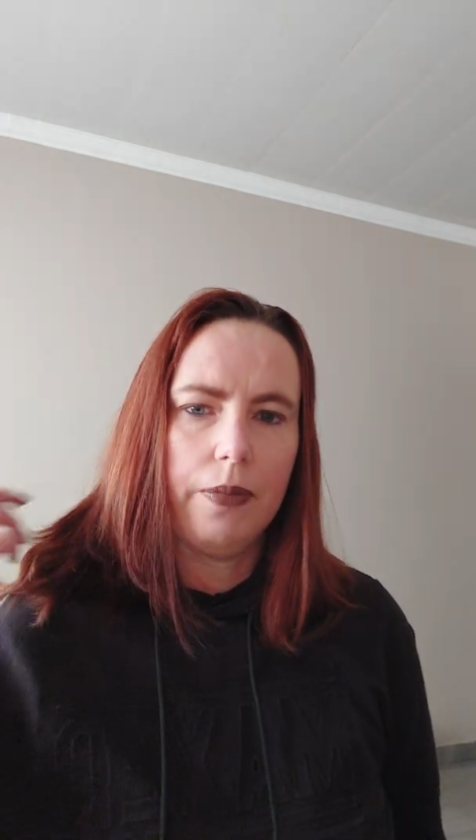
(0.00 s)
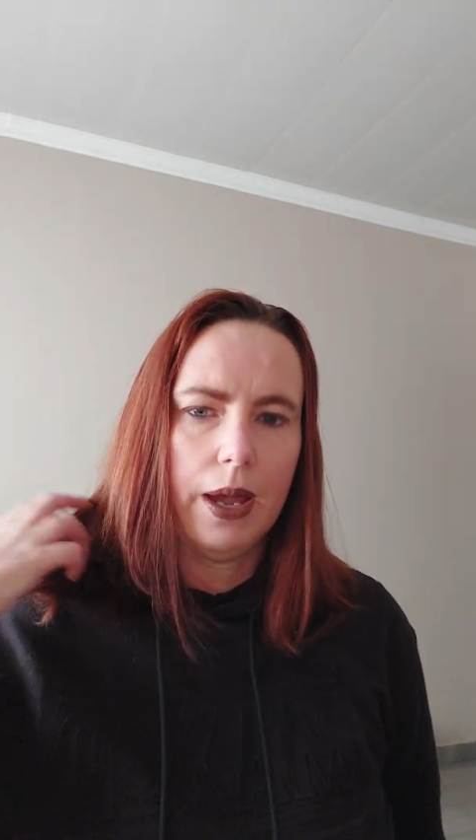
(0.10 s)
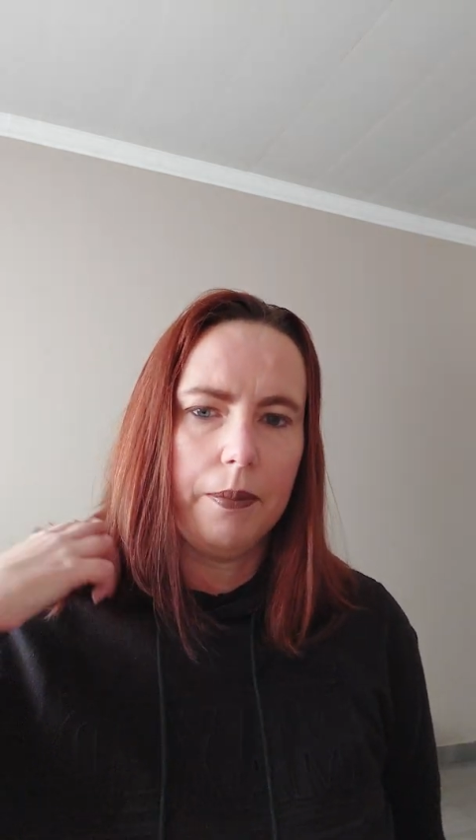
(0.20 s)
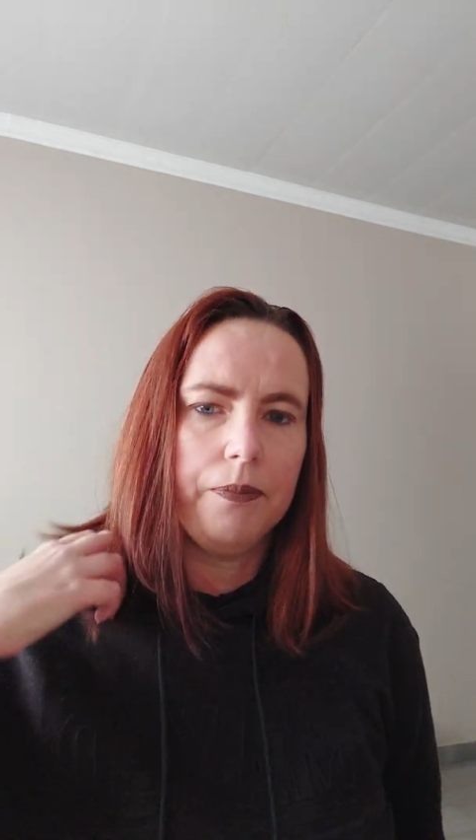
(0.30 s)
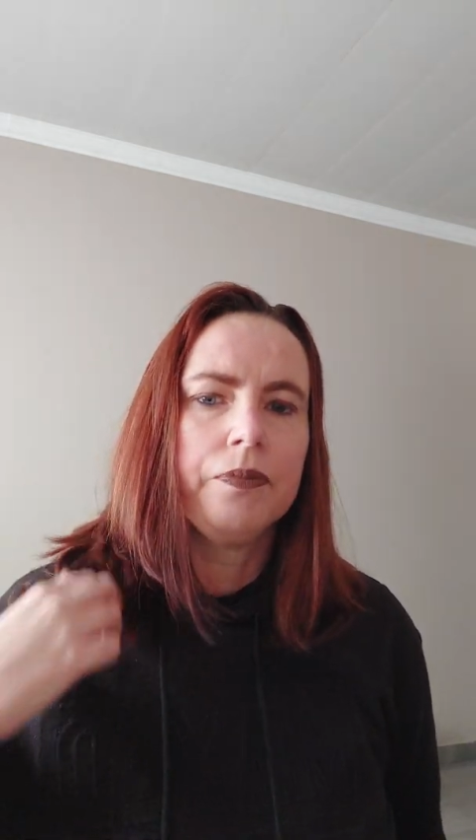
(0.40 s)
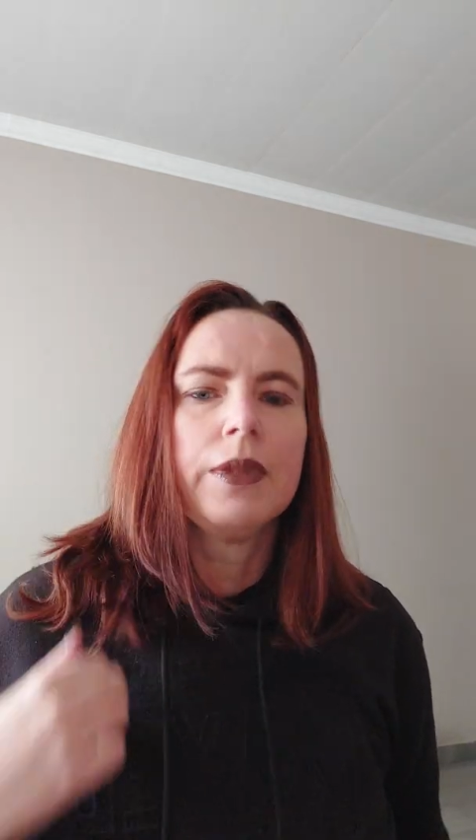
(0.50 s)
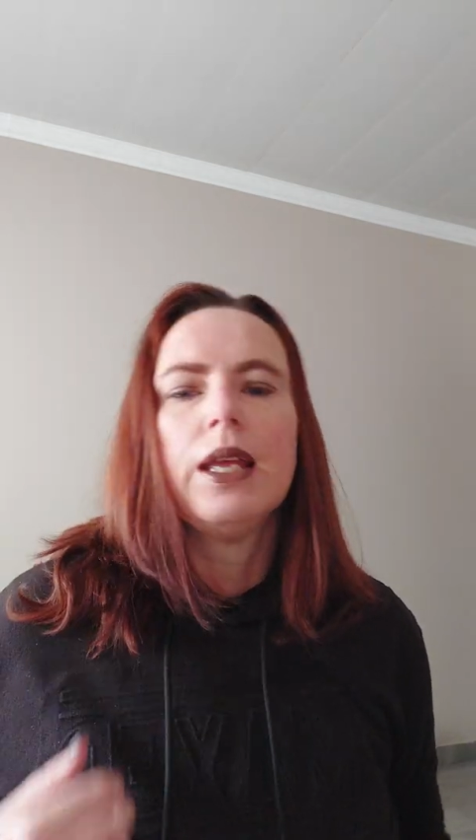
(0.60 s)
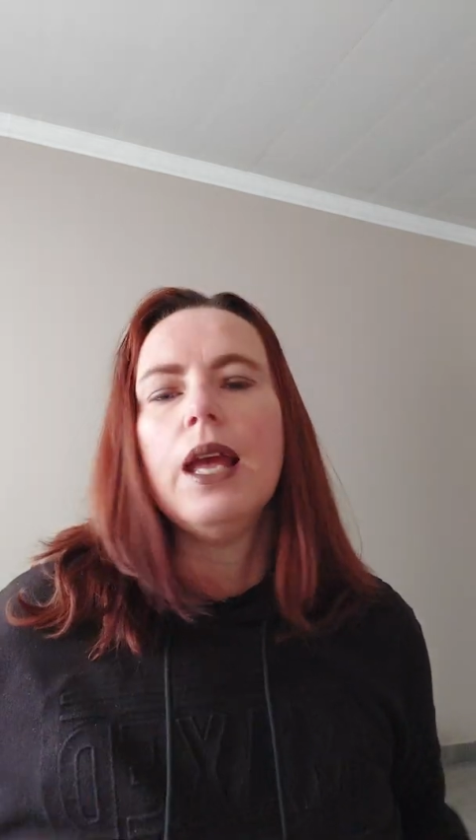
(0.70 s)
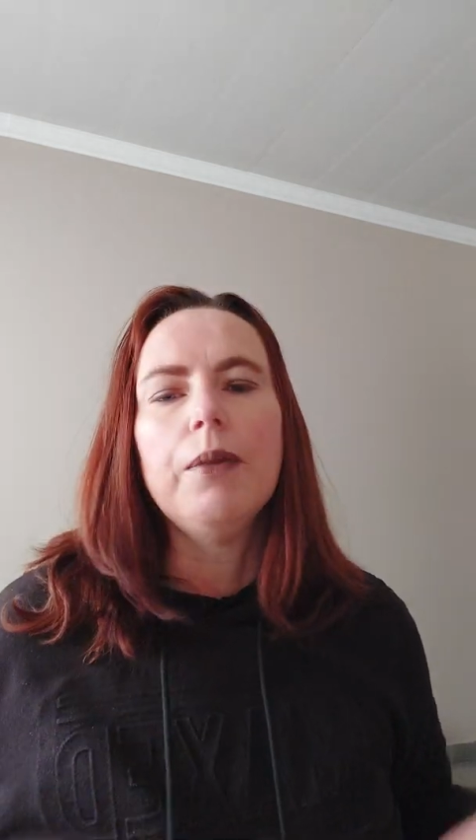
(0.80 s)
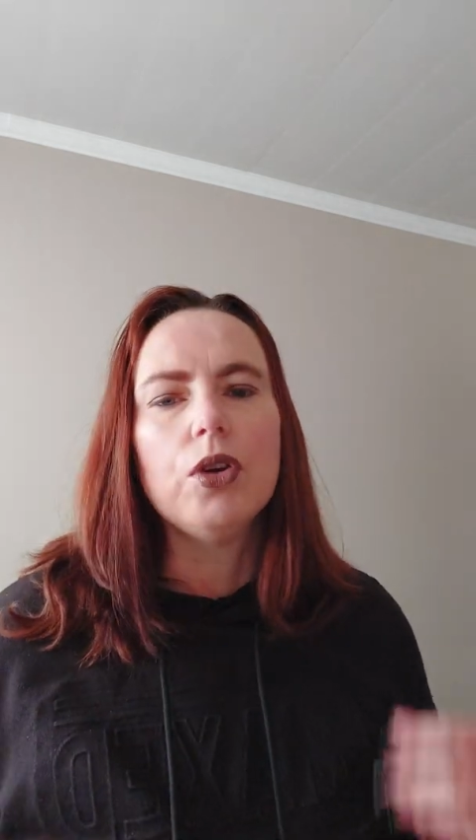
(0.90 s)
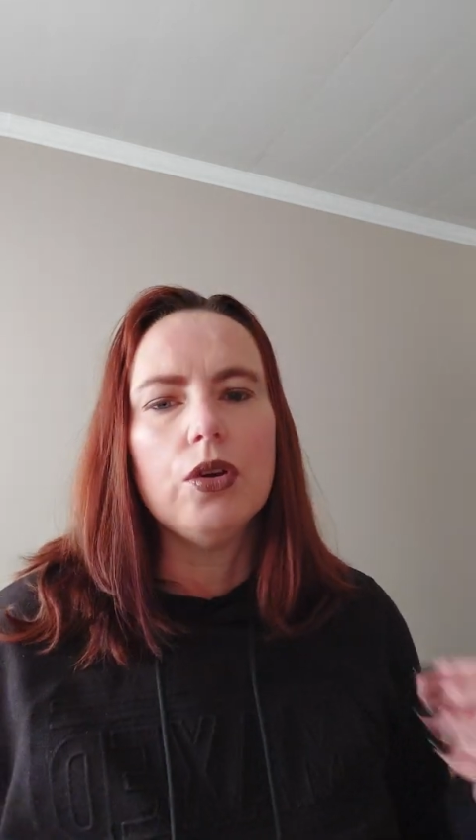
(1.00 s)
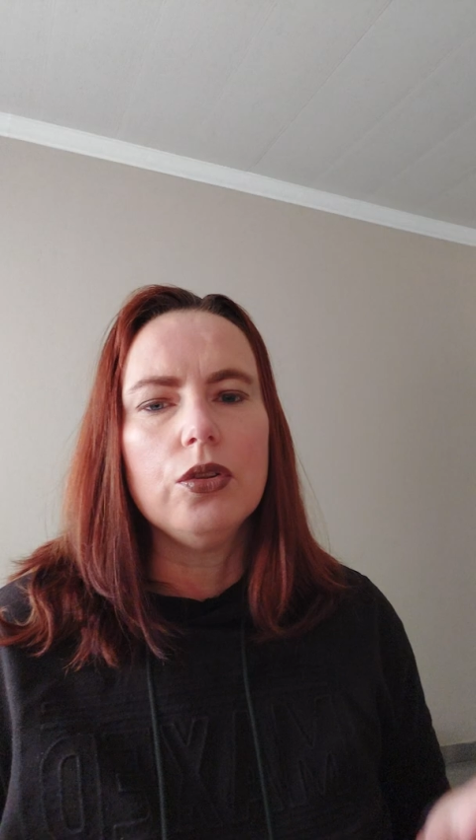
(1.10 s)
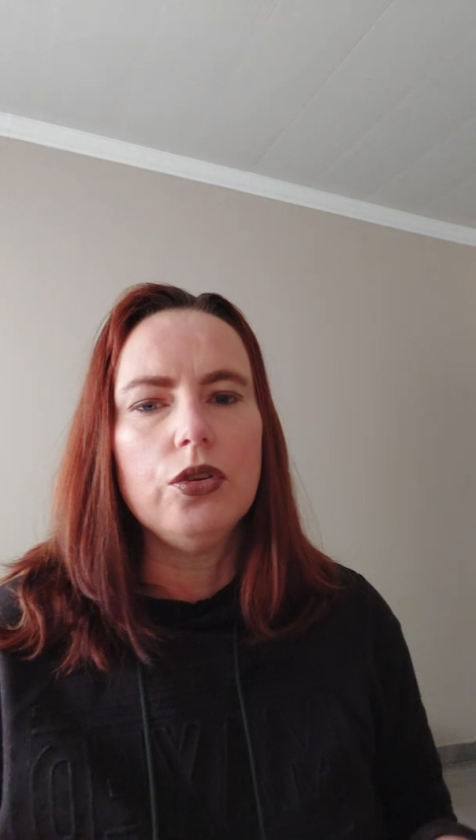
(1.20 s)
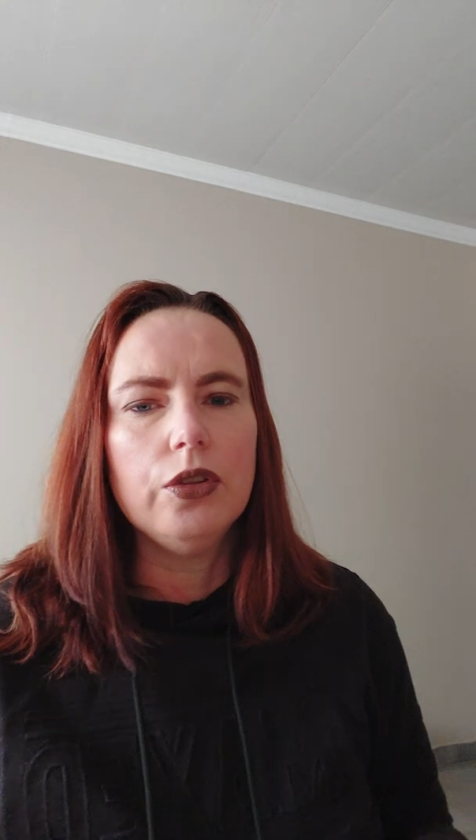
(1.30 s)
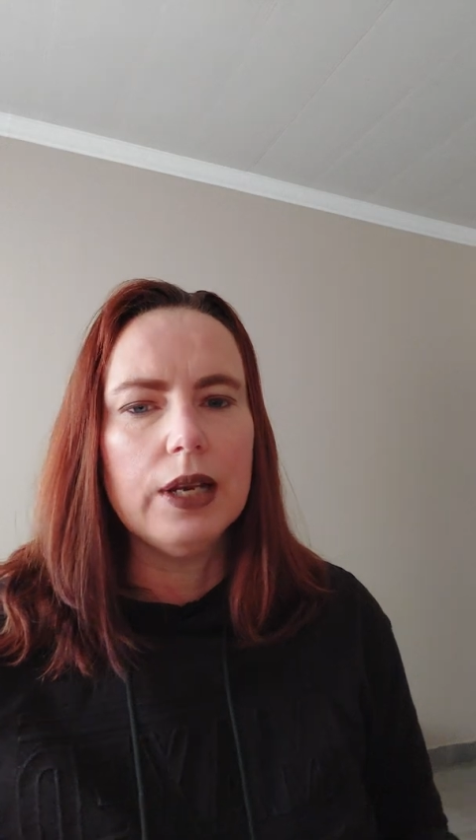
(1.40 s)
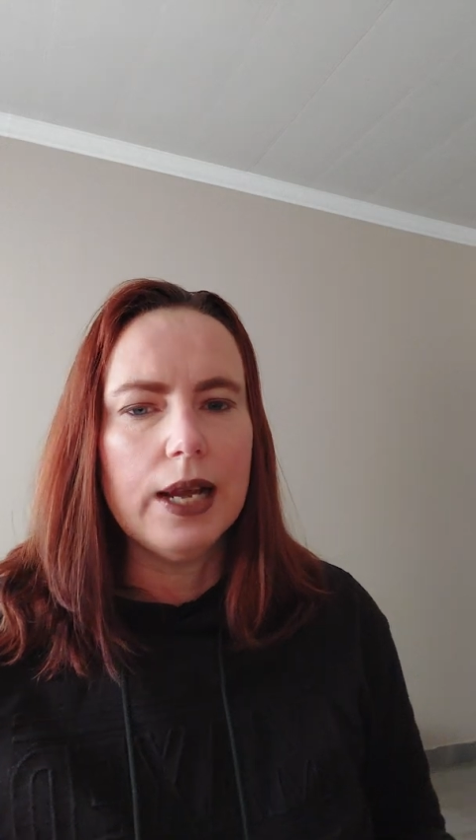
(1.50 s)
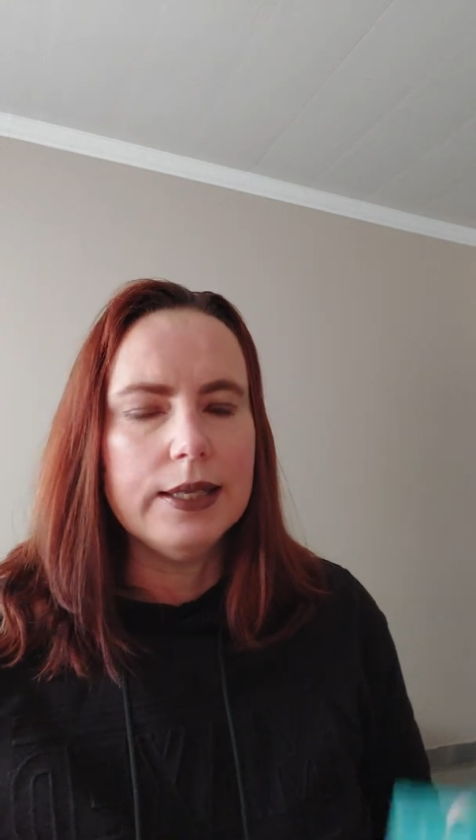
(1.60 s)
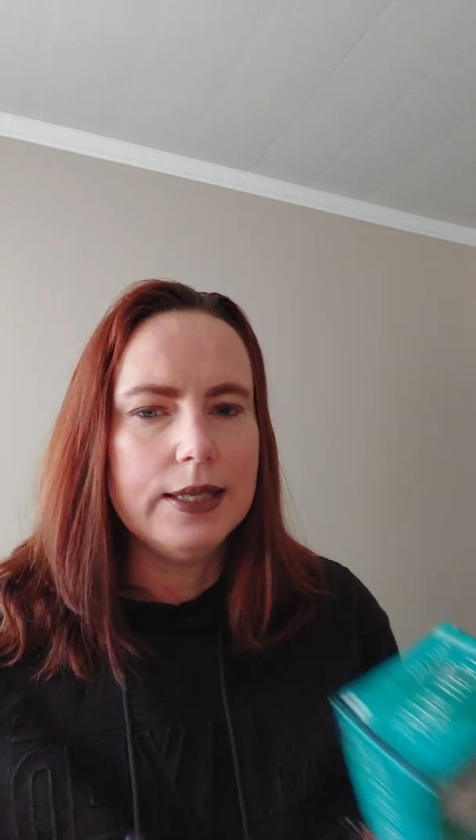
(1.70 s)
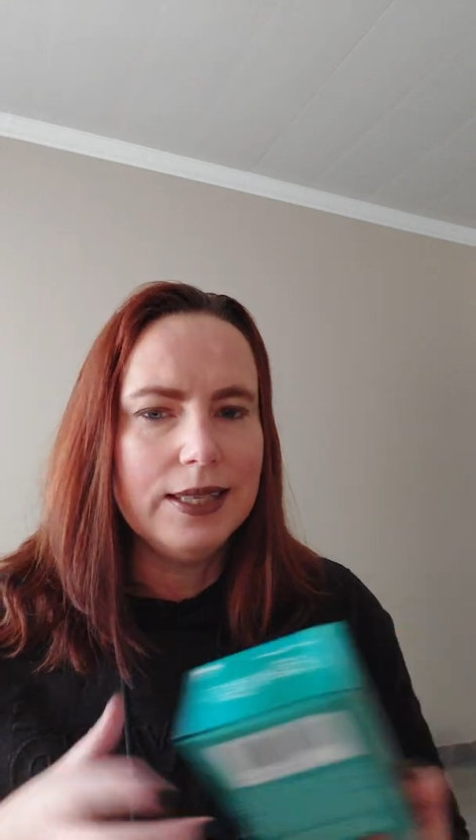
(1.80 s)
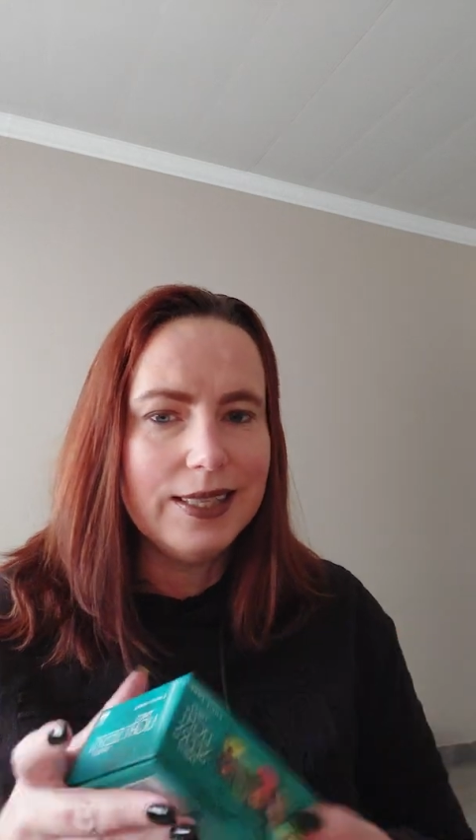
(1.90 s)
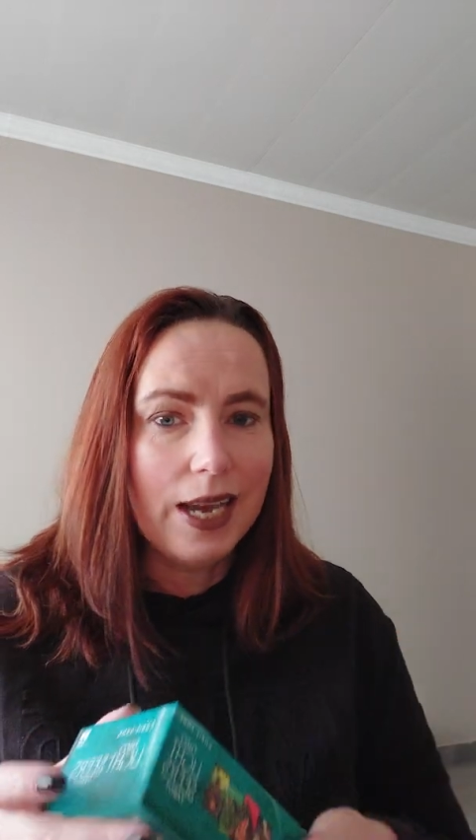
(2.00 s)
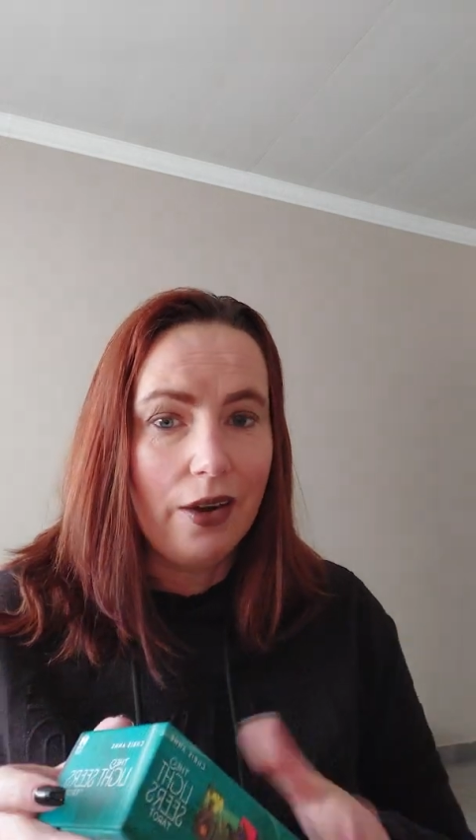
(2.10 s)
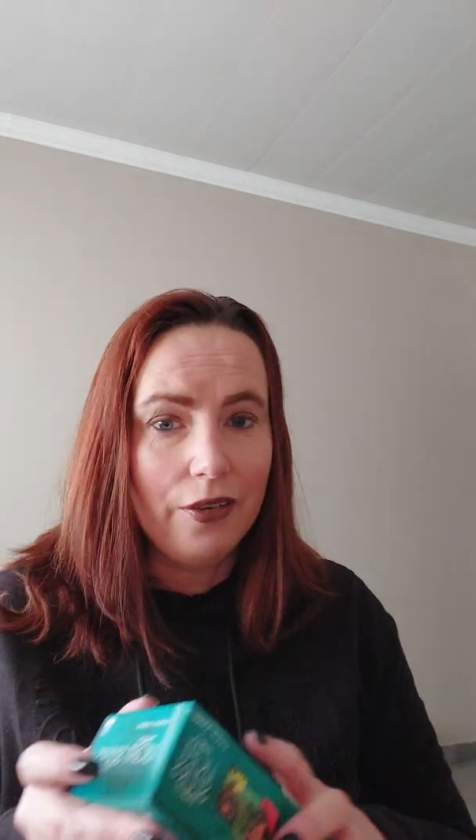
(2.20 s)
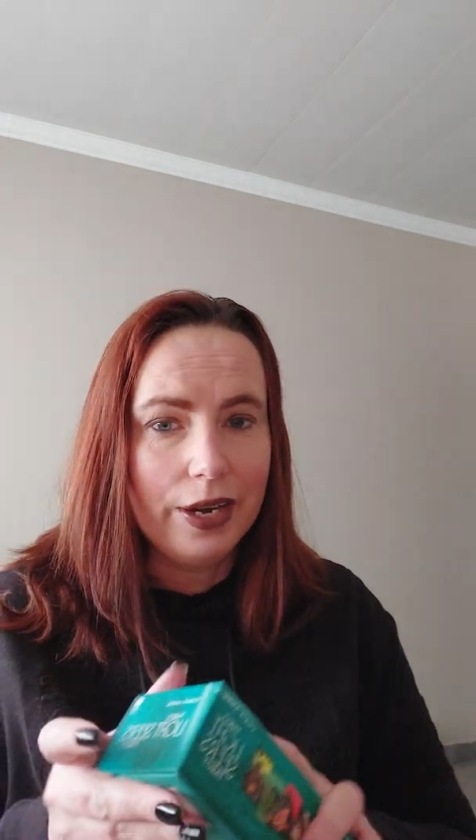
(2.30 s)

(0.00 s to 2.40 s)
I'm going through the Light Seers Tarot